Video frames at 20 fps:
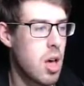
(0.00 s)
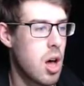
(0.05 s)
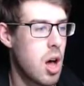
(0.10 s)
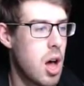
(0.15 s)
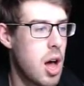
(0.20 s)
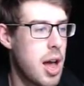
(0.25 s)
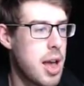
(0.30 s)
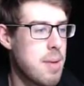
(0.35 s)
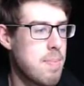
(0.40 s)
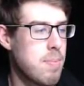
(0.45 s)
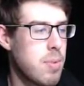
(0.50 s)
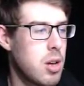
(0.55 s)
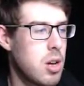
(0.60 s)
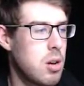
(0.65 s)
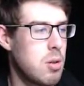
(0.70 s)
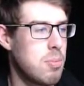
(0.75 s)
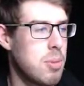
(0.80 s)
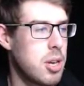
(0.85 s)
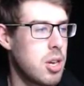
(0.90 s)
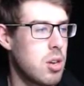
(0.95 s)

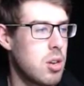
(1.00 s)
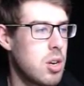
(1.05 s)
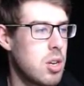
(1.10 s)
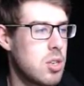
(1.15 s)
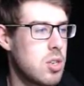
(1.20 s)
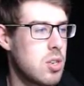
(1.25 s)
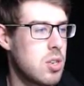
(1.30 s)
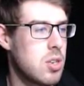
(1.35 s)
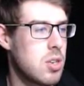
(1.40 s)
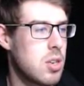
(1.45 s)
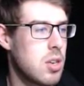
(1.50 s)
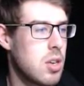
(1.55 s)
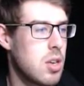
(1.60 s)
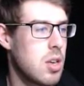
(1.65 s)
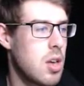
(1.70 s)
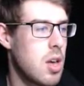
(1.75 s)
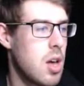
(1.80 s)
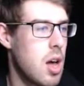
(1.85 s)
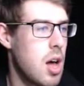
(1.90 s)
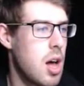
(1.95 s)
Oh my goodness.
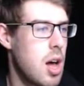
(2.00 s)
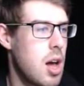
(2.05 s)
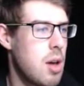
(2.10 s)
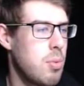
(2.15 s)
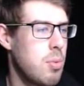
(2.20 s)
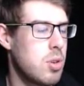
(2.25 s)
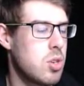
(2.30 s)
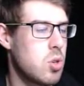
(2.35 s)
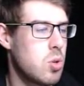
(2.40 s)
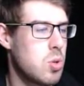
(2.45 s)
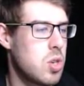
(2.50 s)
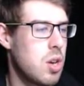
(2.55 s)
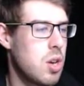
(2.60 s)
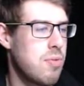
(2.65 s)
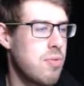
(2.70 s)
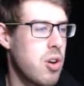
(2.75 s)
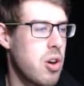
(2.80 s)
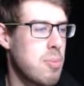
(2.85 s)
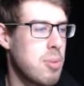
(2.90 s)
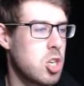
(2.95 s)
I was also
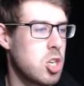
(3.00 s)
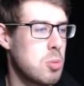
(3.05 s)
very much